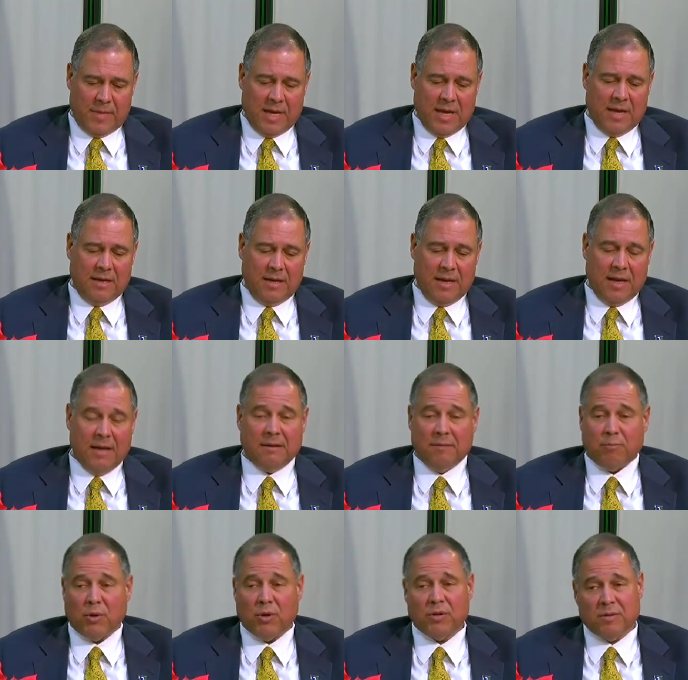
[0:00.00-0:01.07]
and
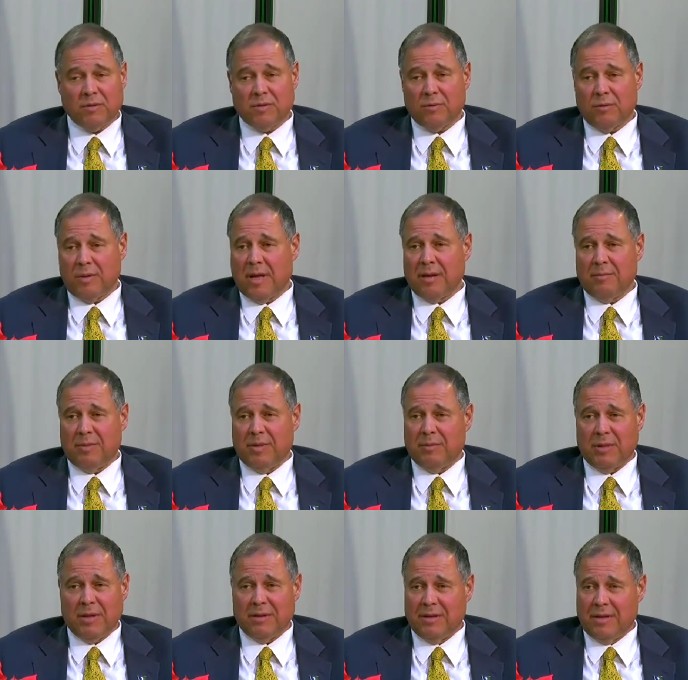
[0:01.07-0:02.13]
and personal to a lot of
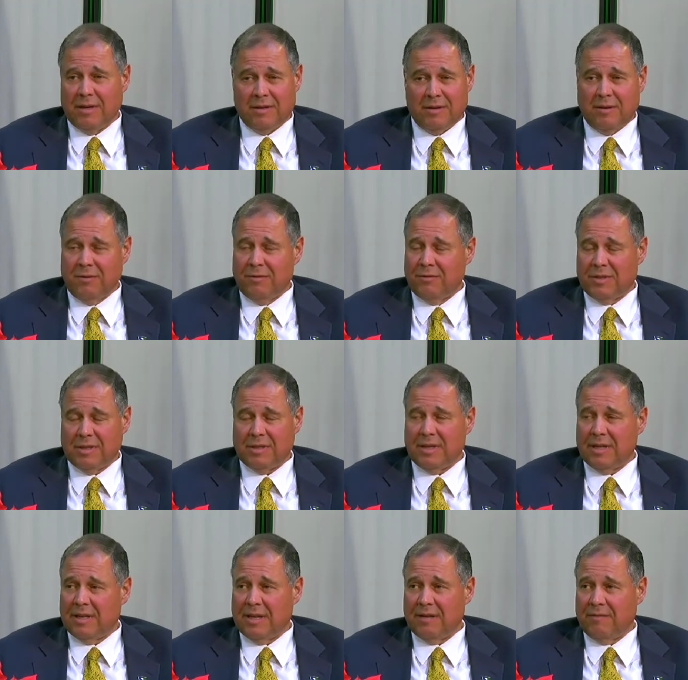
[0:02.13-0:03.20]
people. All you got to go is
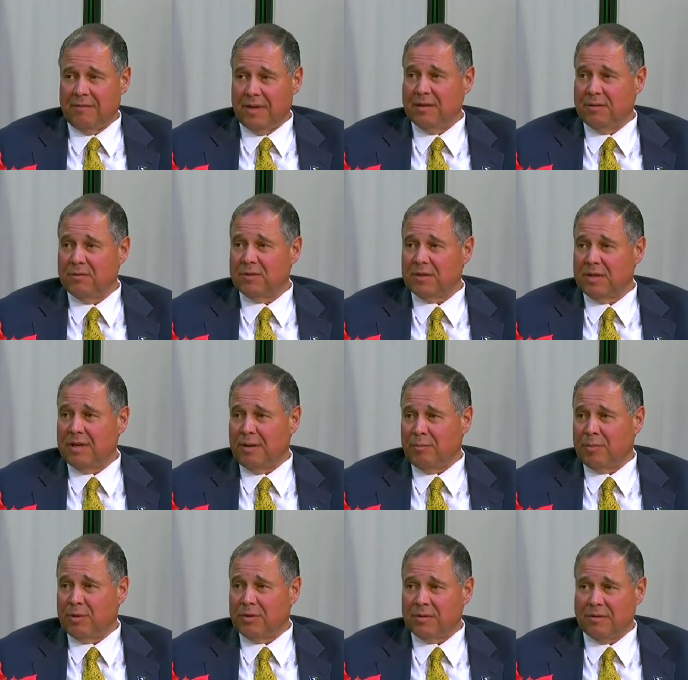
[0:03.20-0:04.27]
attend that event, and you'll see how
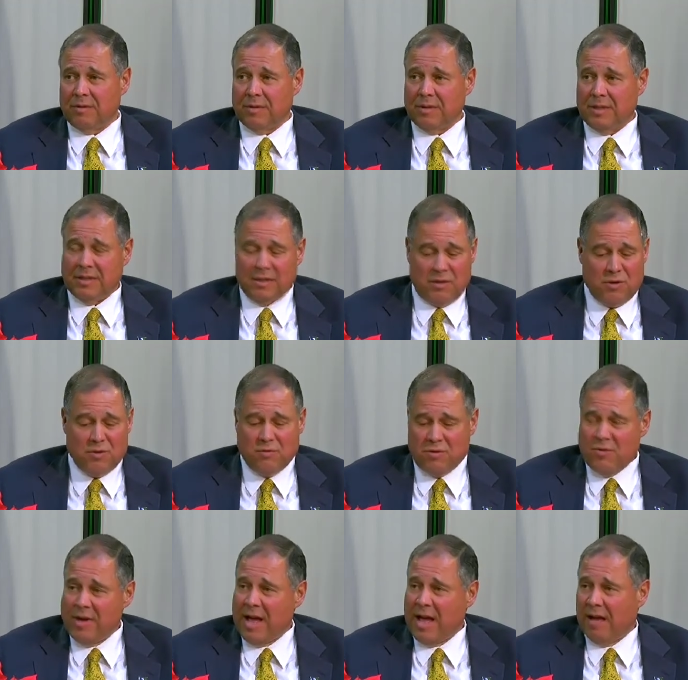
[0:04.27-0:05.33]
personal it is. And you
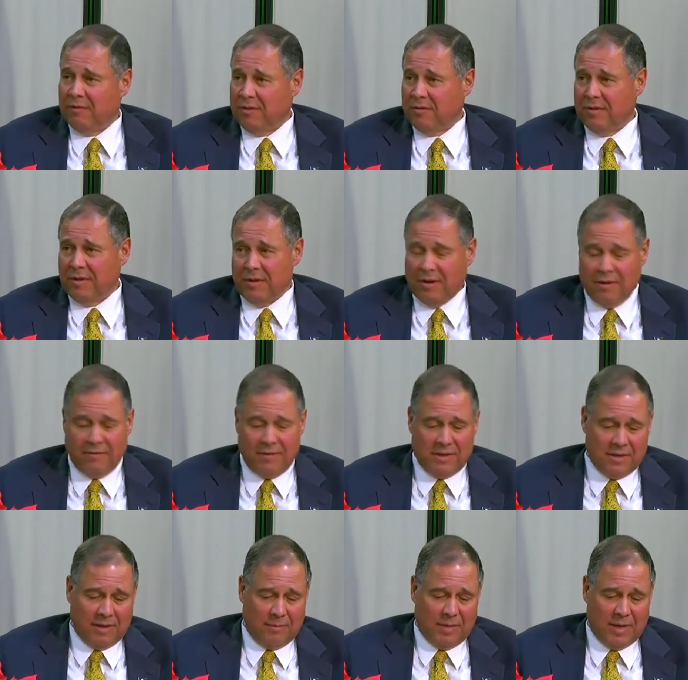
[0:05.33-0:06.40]
you have you're there yes. every
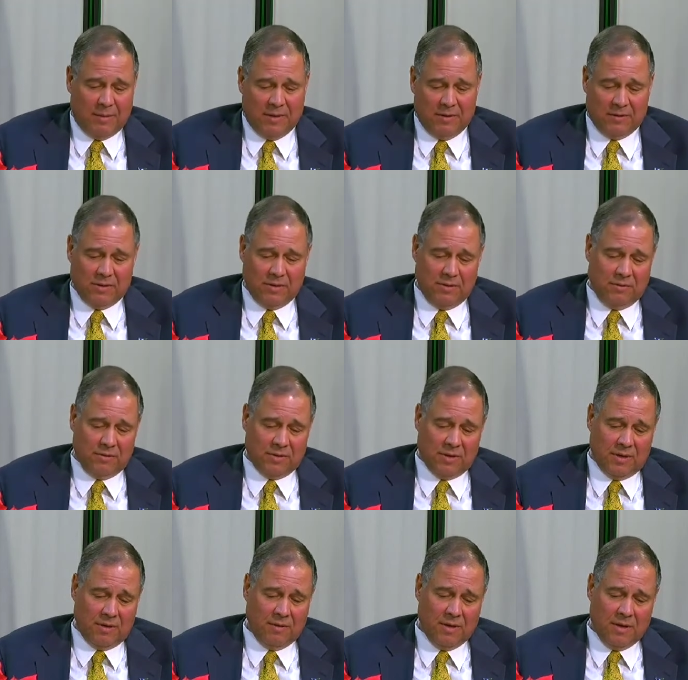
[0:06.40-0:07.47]
time I'm there too.
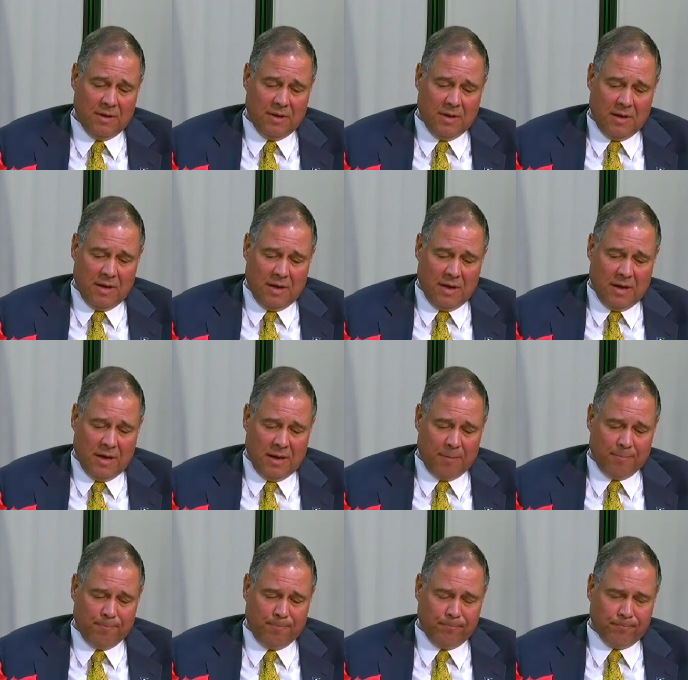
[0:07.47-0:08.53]
So,
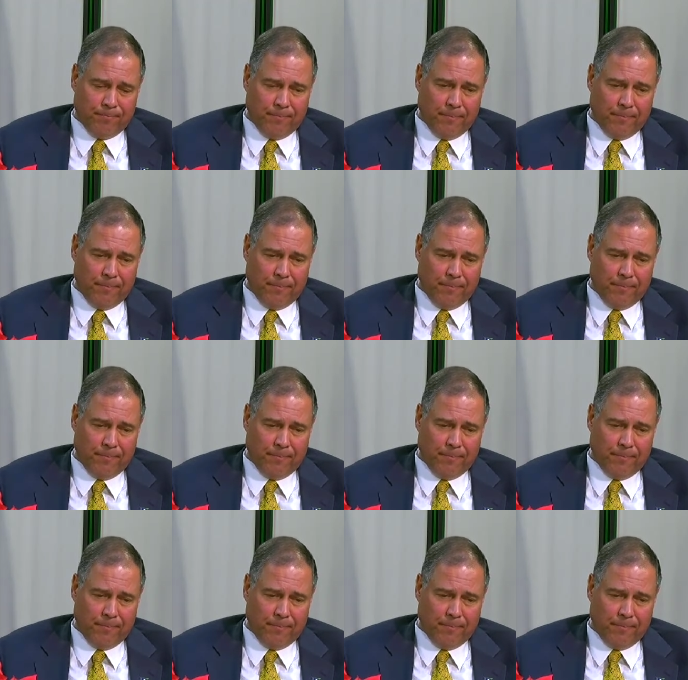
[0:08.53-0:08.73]
um,